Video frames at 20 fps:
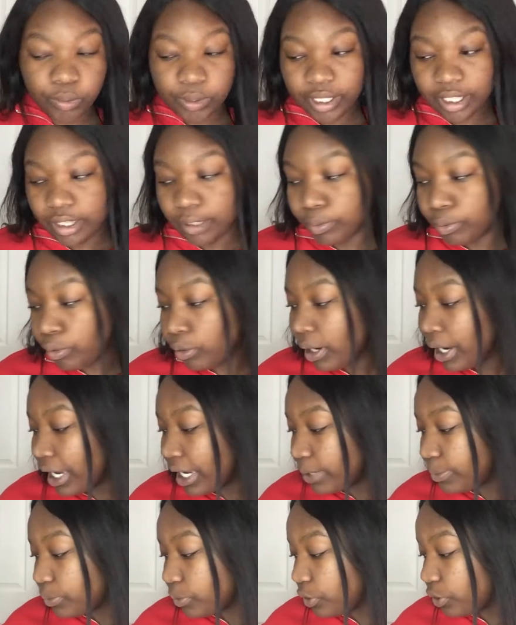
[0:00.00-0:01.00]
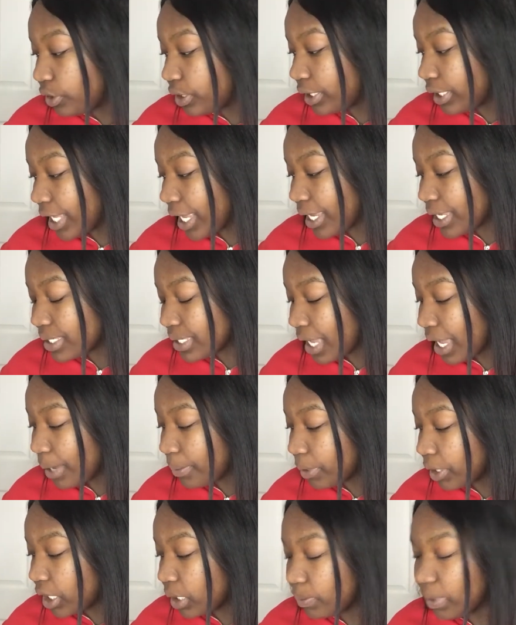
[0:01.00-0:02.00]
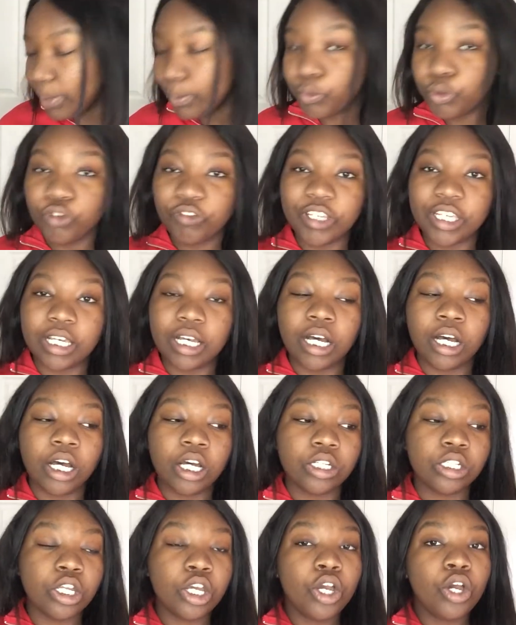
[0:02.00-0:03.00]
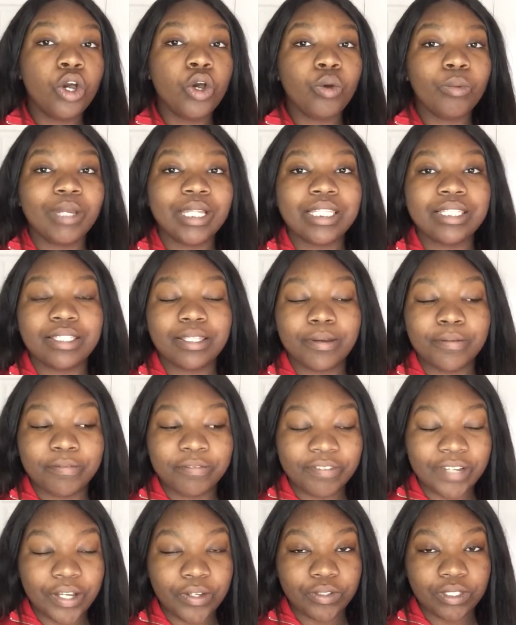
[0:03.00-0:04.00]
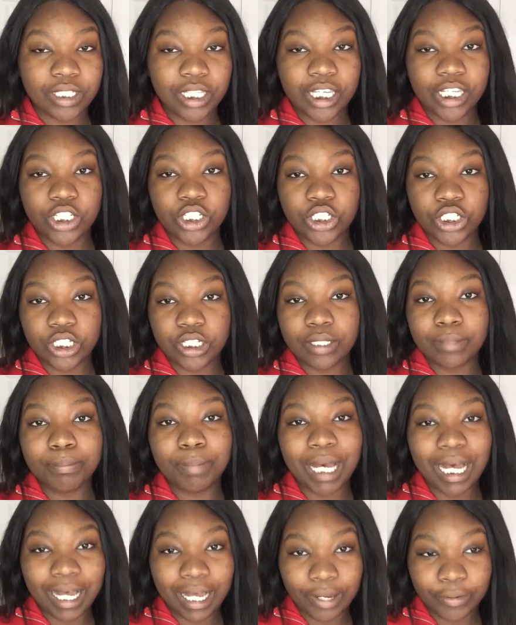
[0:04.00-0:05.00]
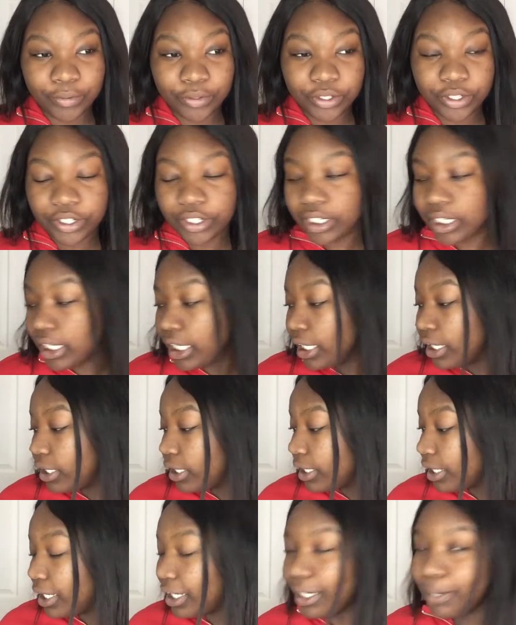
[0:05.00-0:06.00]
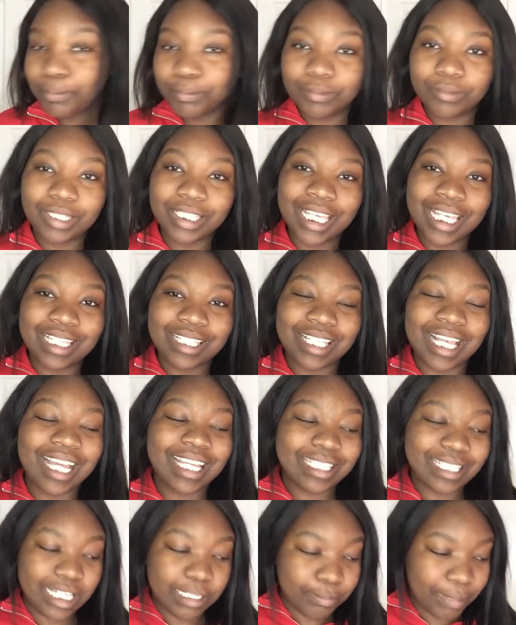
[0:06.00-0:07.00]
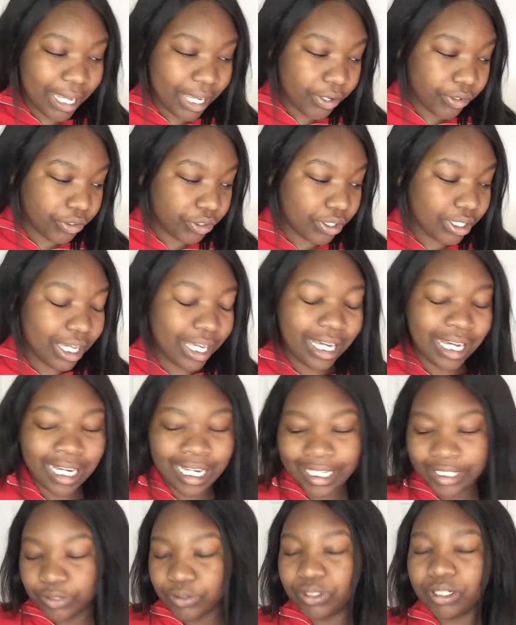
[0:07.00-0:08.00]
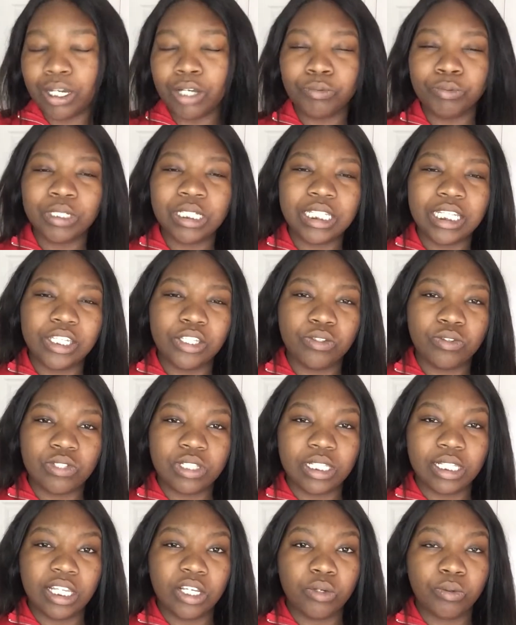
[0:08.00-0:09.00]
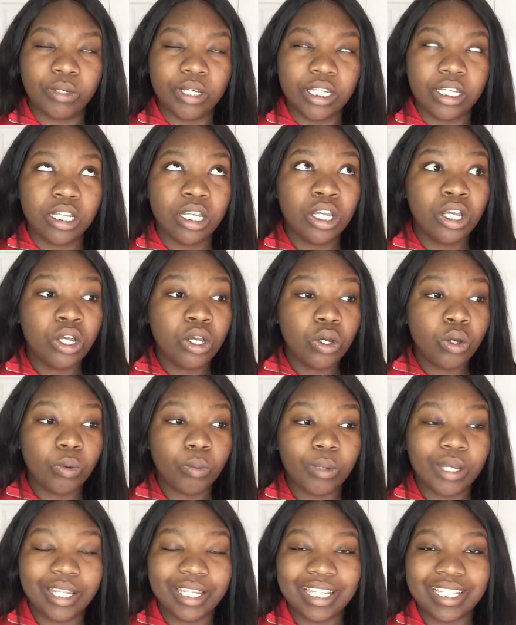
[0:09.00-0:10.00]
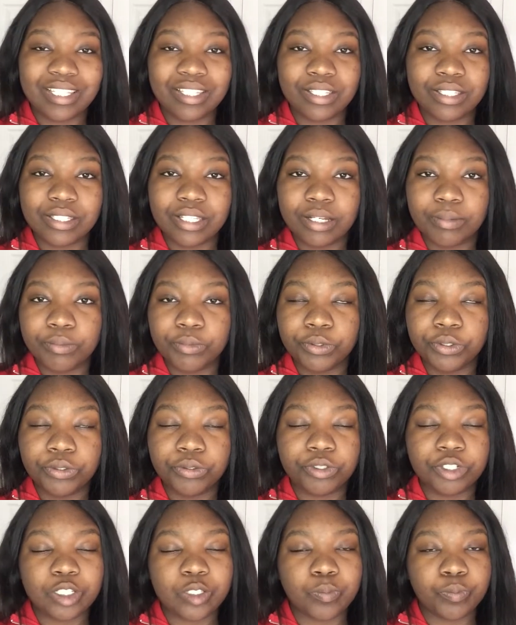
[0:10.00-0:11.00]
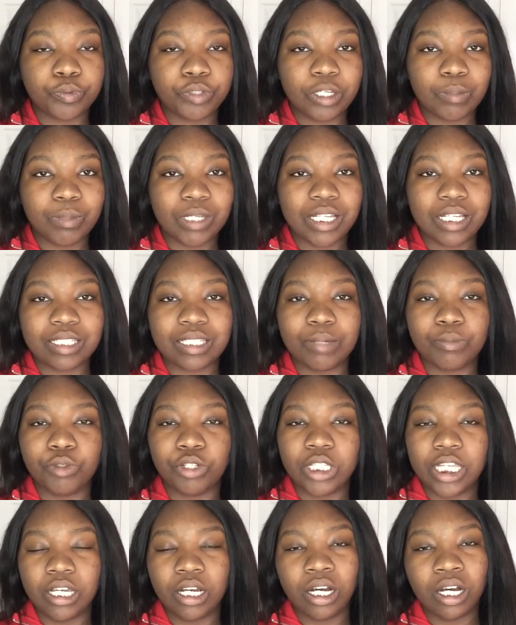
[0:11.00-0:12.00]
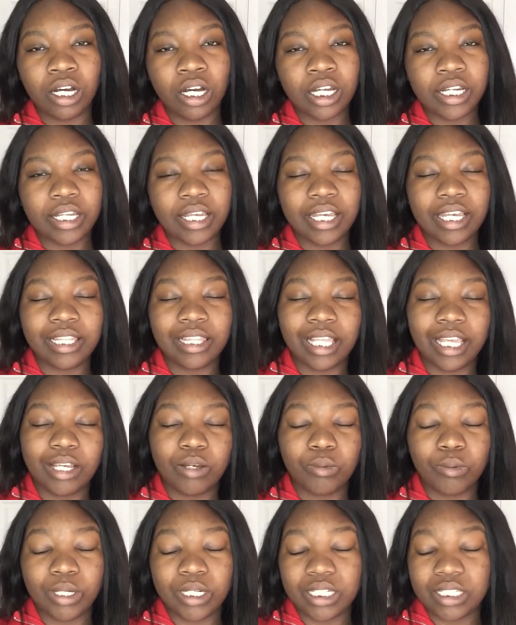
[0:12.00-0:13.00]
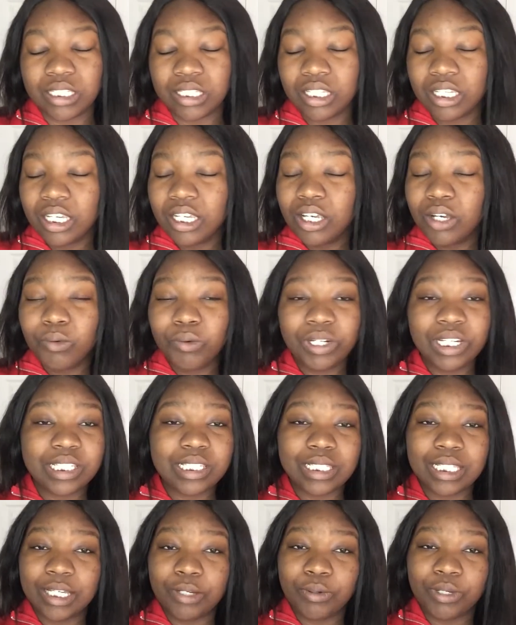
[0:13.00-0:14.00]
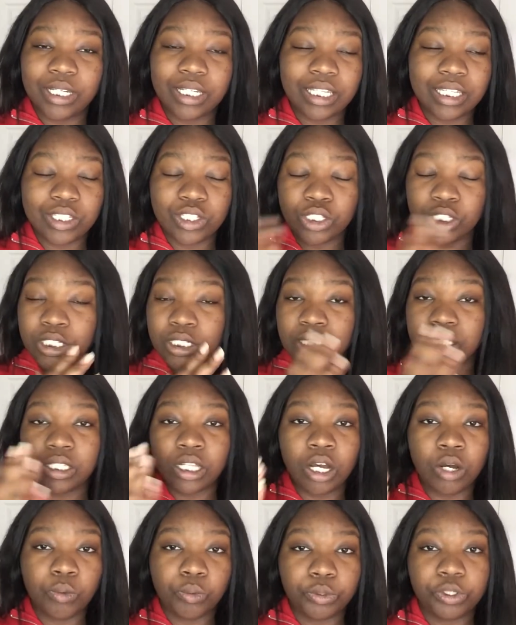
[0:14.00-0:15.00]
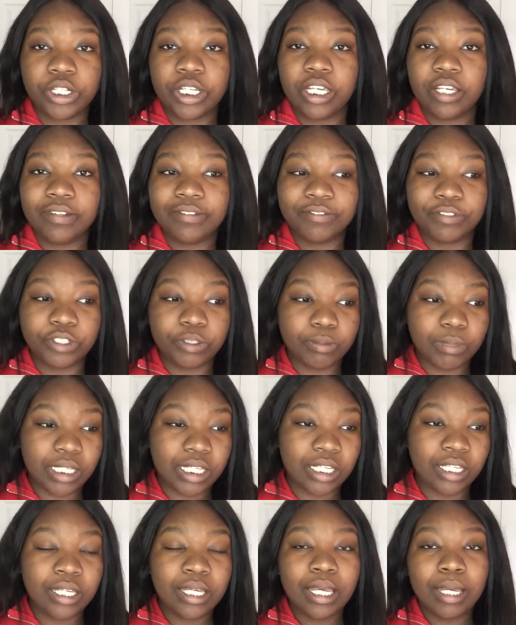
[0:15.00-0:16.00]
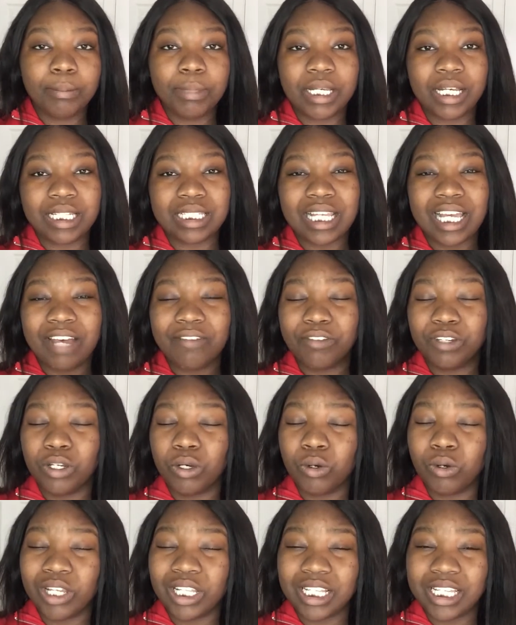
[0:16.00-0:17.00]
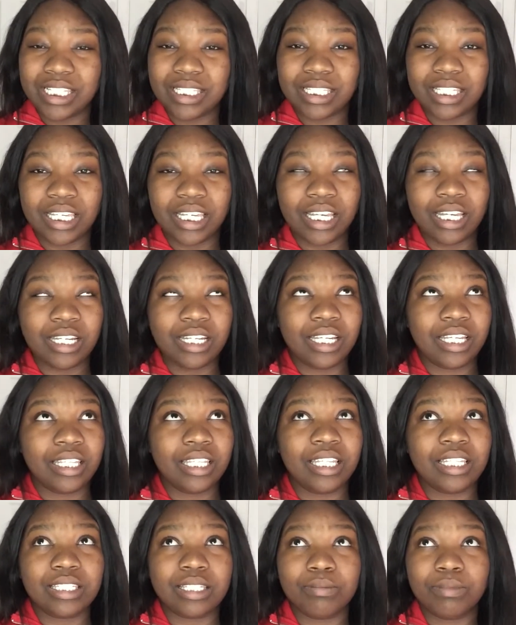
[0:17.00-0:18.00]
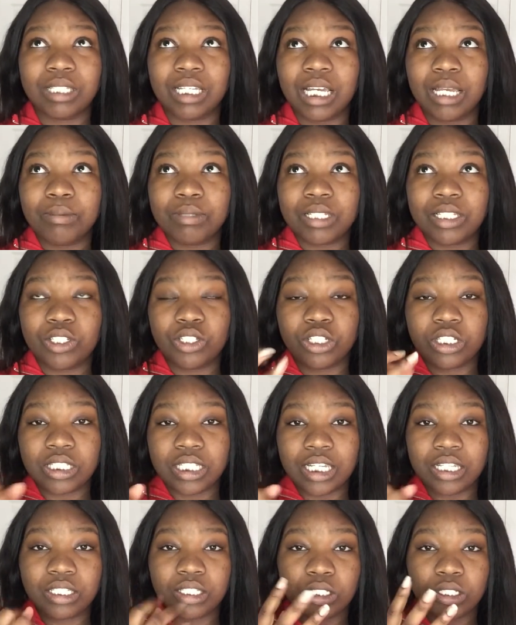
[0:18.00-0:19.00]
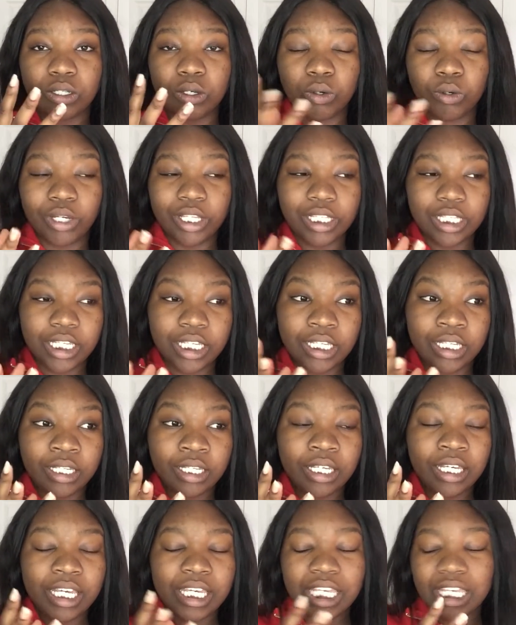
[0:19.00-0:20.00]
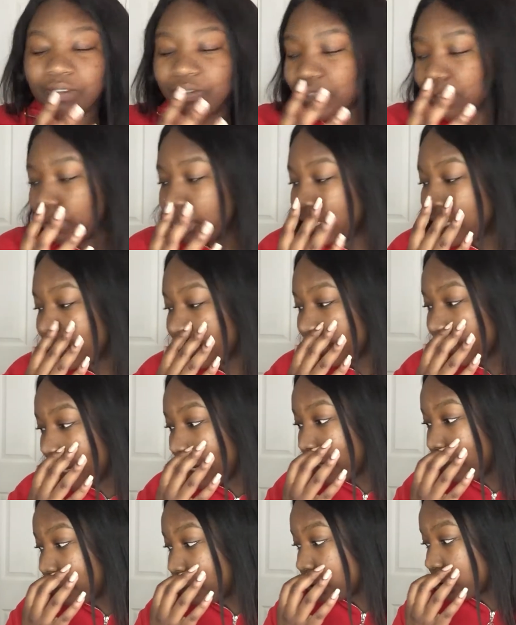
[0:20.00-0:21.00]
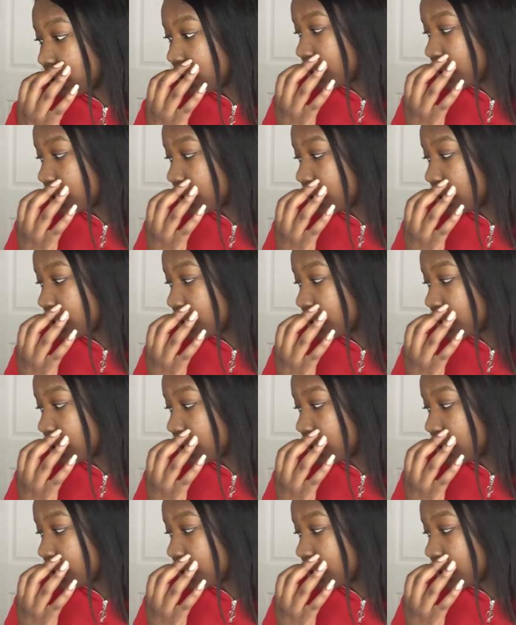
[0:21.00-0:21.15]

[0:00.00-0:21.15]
with the primer. Next, I'm gonna be moving on with some foundation powder. Yes, I said powder. I do not really use liquid when it's summer or spring because I'm really hot, and like when it's liquid, it's just not working for me because I have an oily skin, and then sometimes it just gets oily even if I put